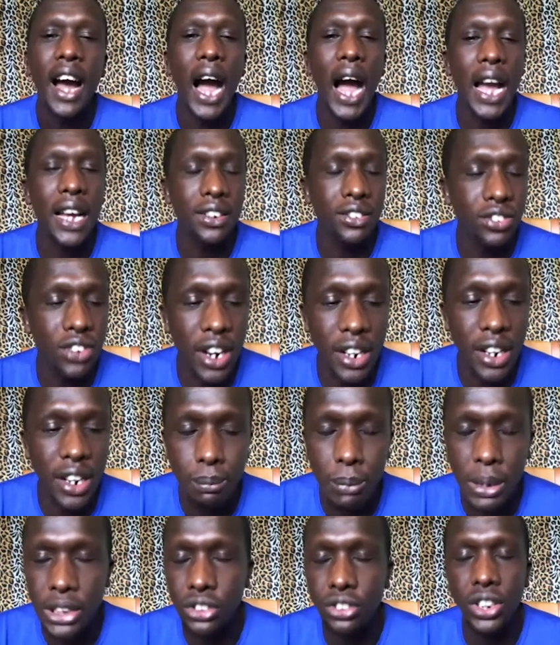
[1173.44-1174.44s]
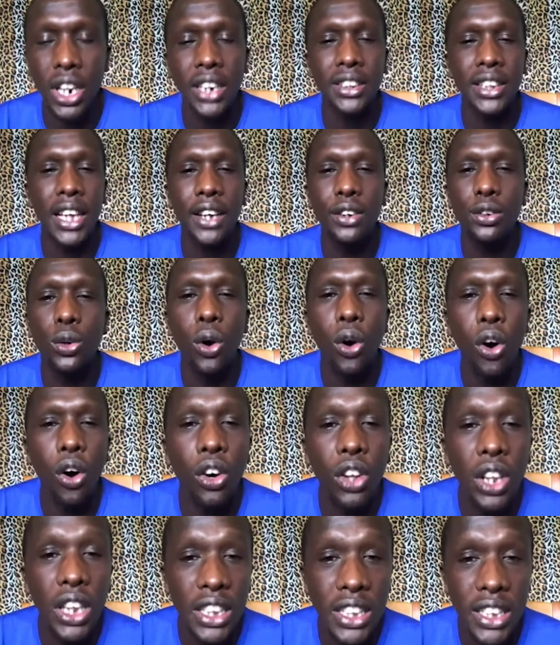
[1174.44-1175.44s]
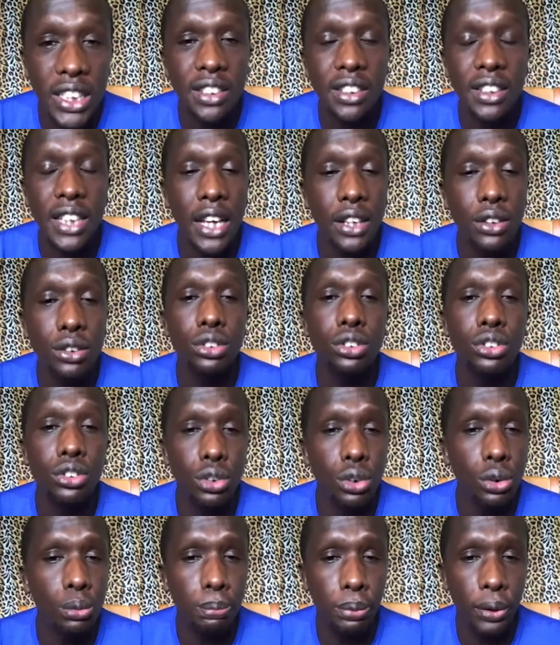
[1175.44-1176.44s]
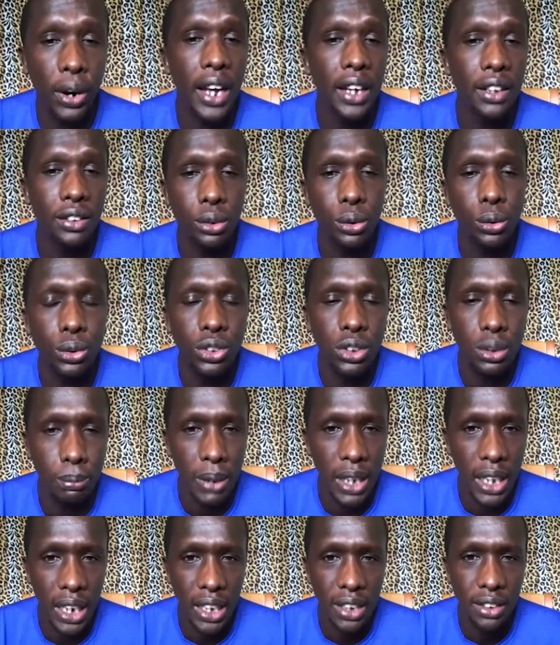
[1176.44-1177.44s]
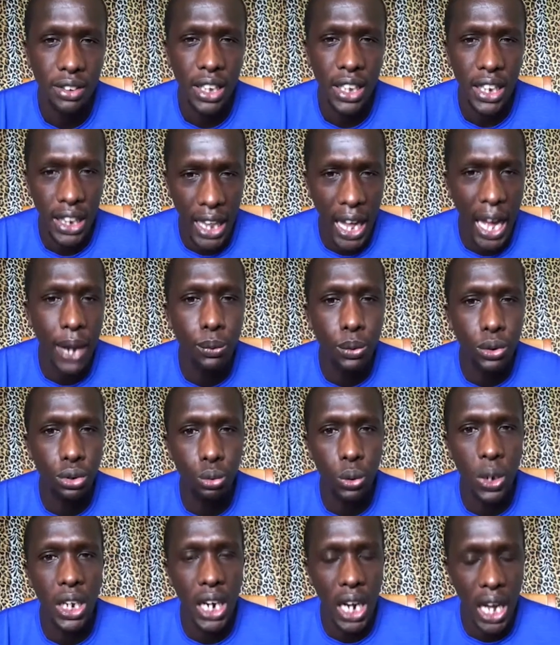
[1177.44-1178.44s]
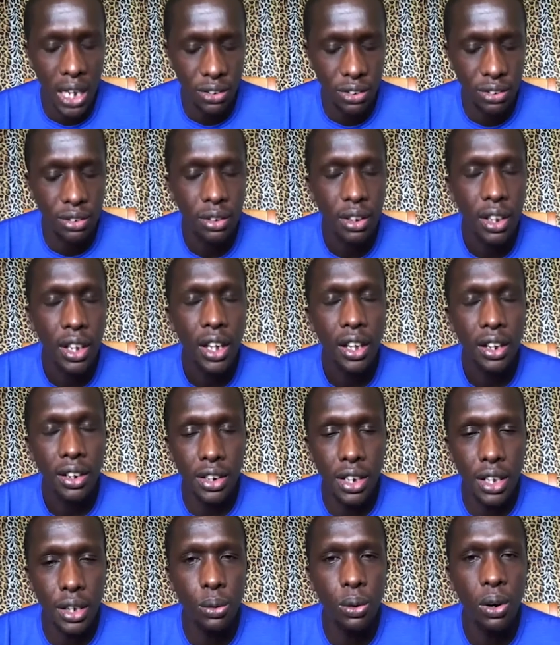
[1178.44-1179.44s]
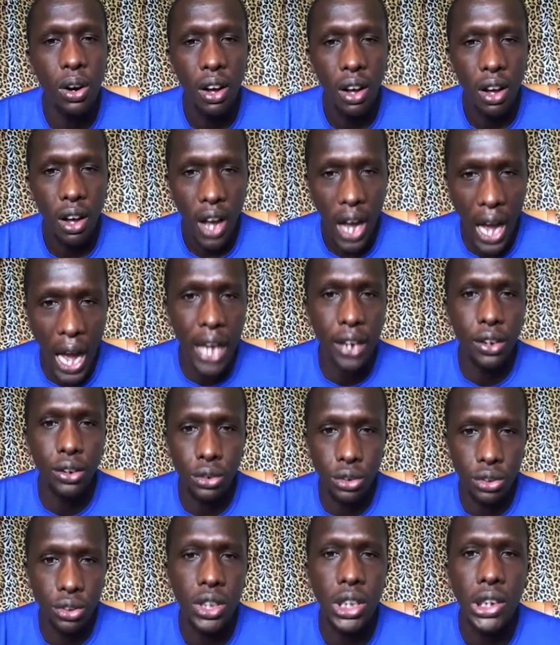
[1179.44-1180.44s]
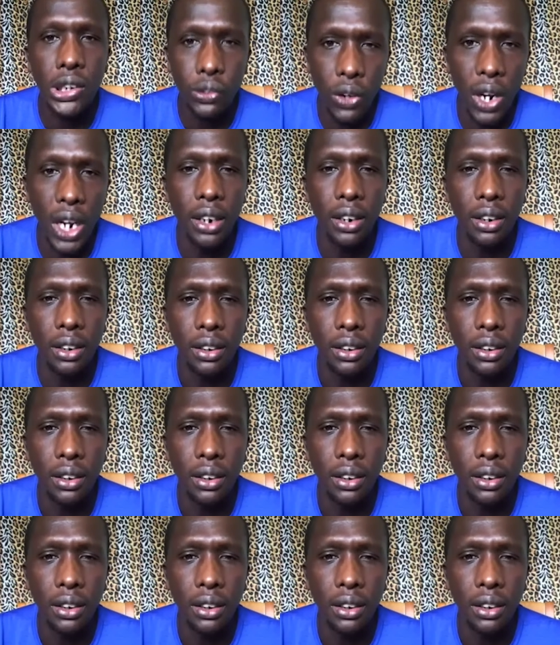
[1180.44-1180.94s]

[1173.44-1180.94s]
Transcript: I drive my truck. I do all the things that I used to do prior to losing my legs. And that was when I knew I could still run.